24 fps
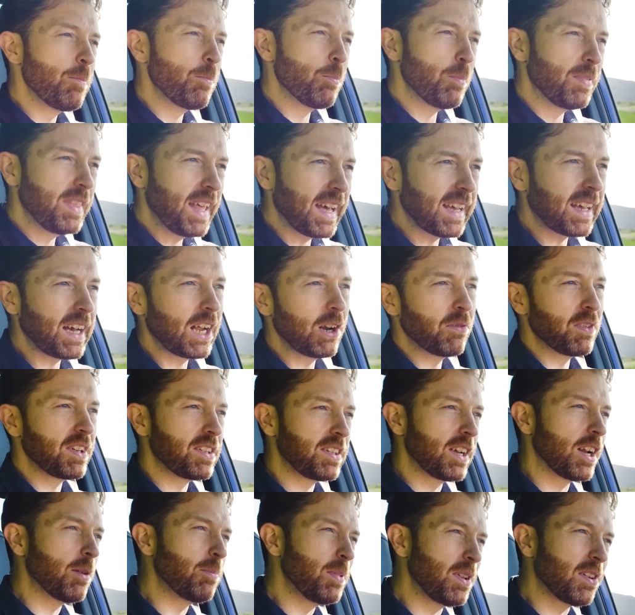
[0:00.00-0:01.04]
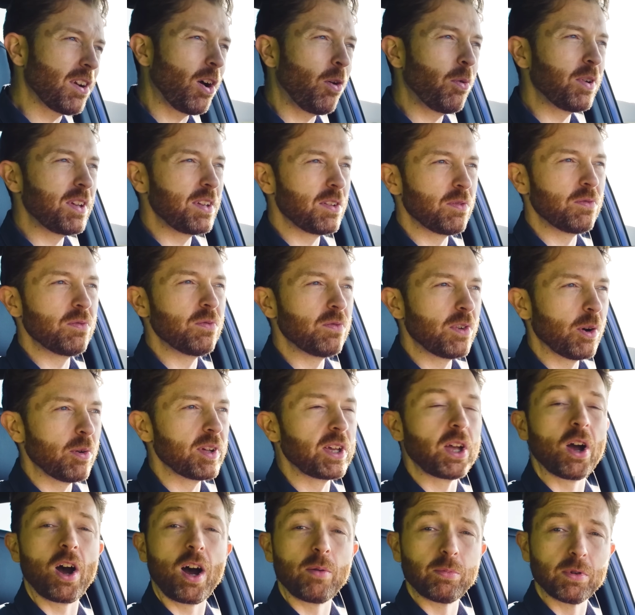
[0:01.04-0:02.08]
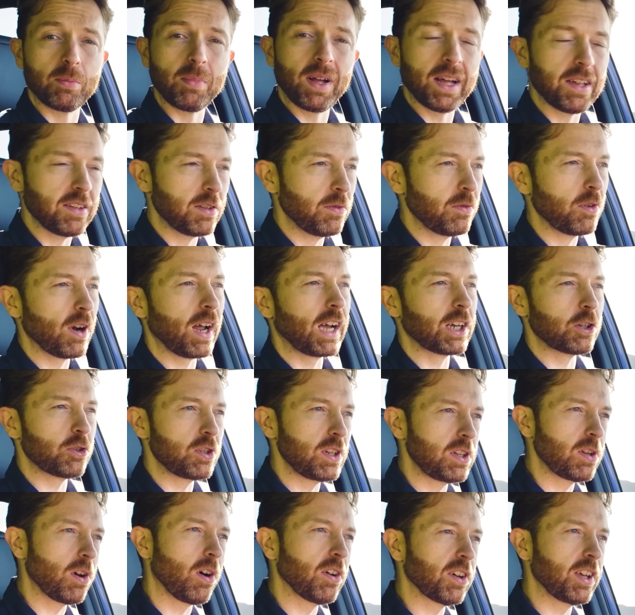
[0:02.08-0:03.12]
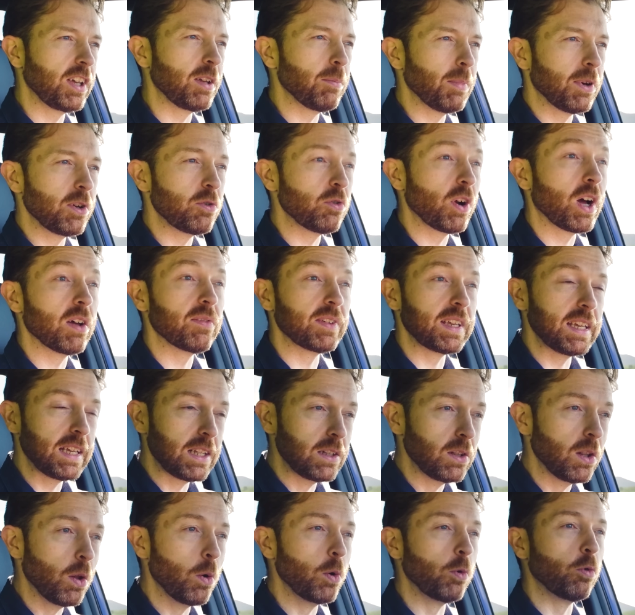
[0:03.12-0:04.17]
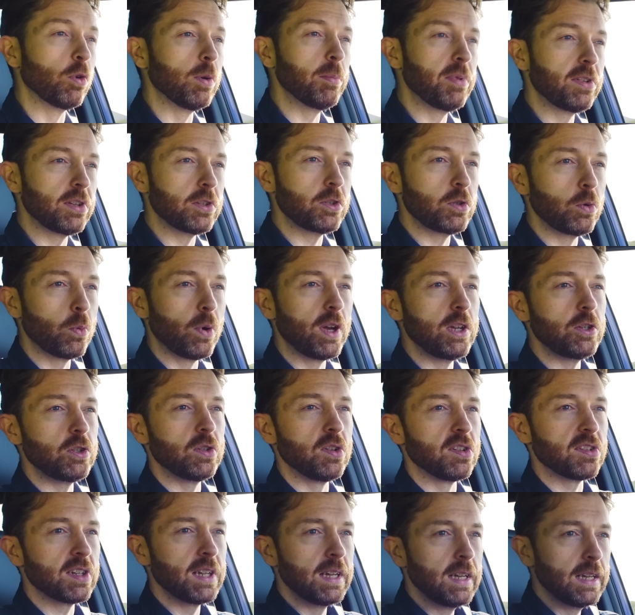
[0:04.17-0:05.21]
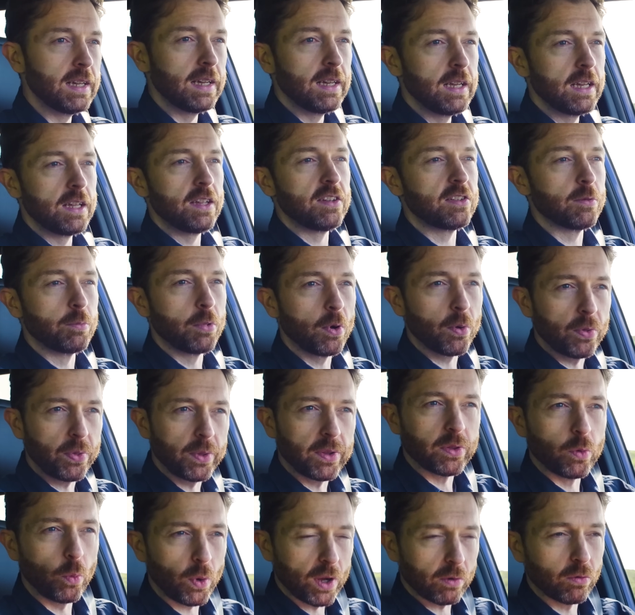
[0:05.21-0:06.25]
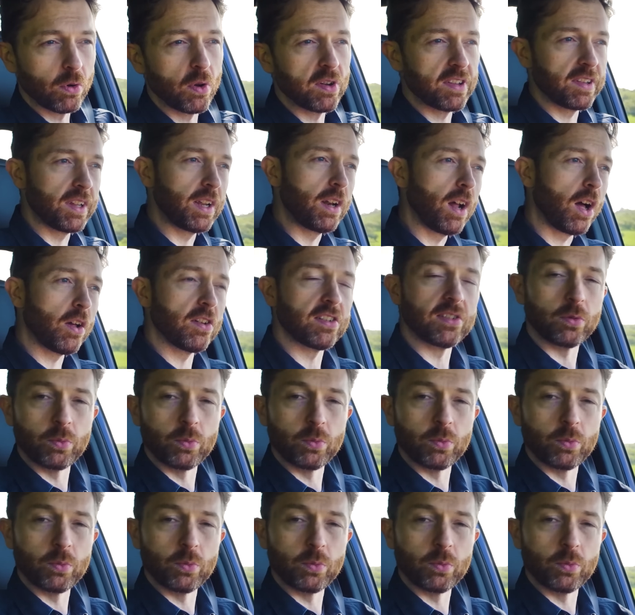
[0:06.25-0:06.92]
That kind of a setup is always very compromised if you're actually talking about driving in low grip situations. So both on the wet roads and then also